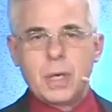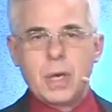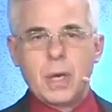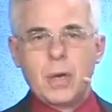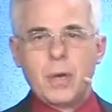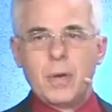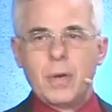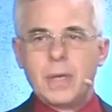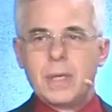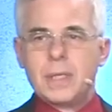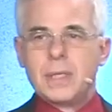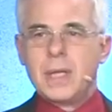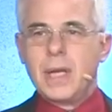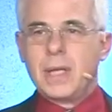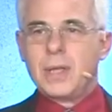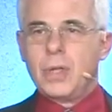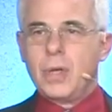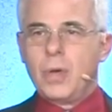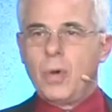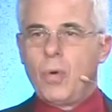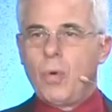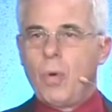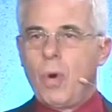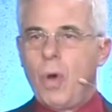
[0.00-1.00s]
here is that
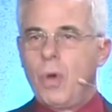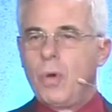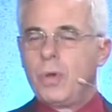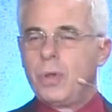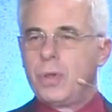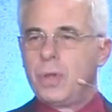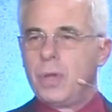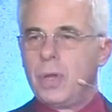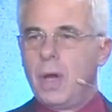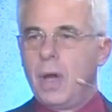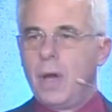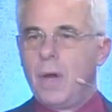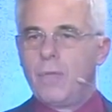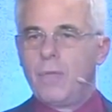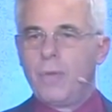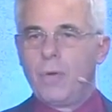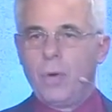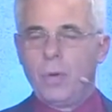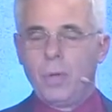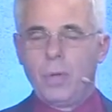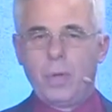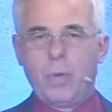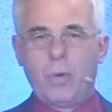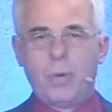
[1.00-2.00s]
the growth of
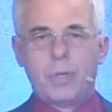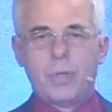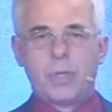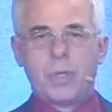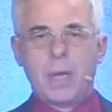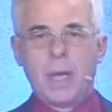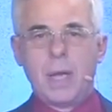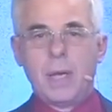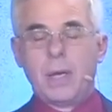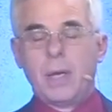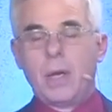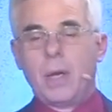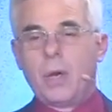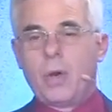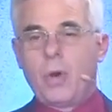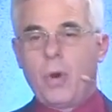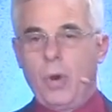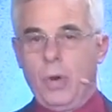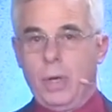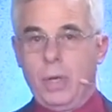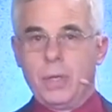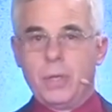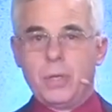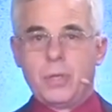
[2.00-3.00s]
early Christianity
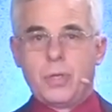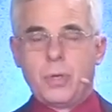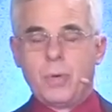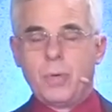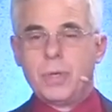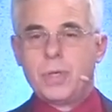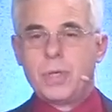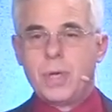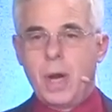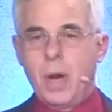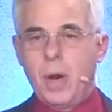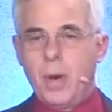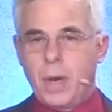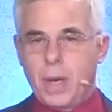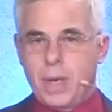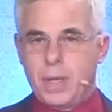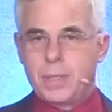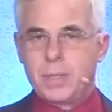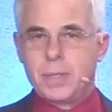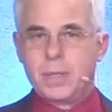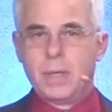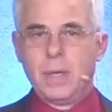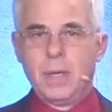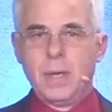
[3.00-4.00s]
occurred in the Jewish
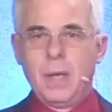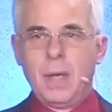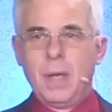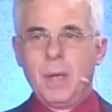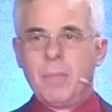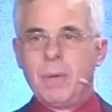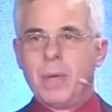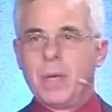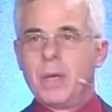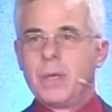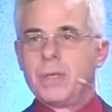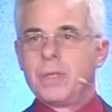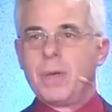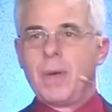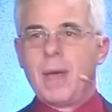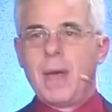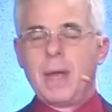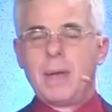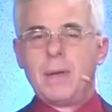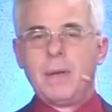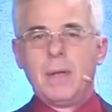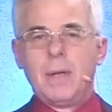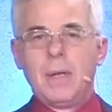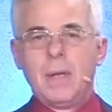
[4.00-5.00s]
areas, because you
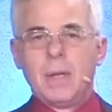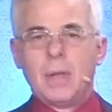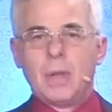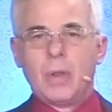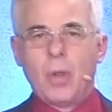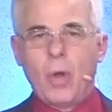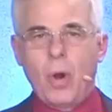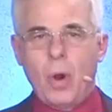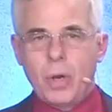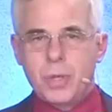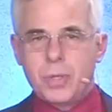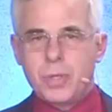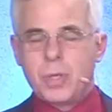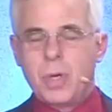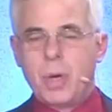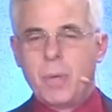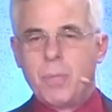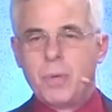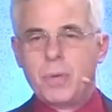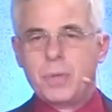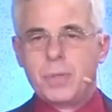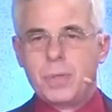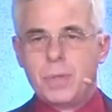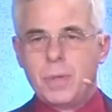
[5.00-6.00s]
had large
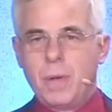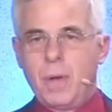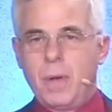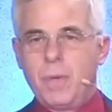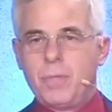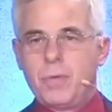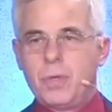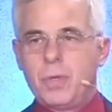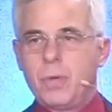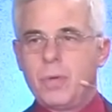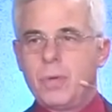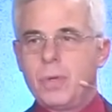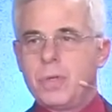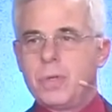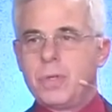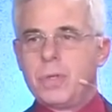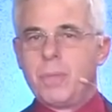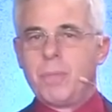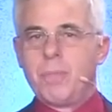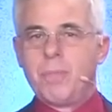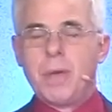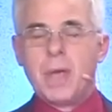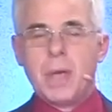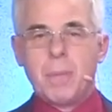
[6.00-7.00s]
numbers of
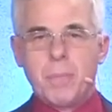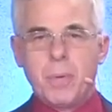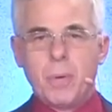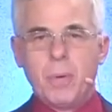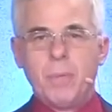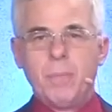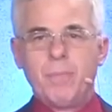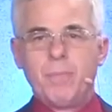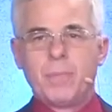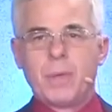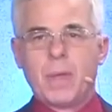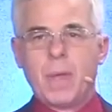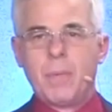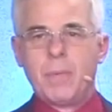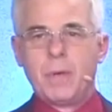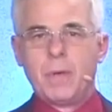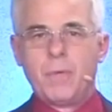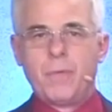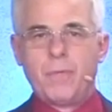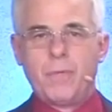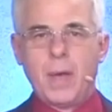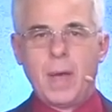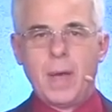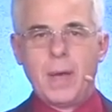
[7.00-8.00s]
Jewish people coming
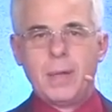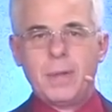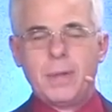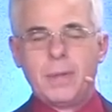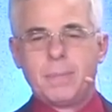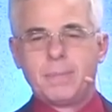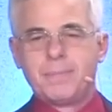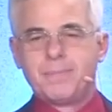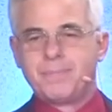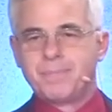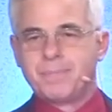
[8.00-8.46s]
to faith,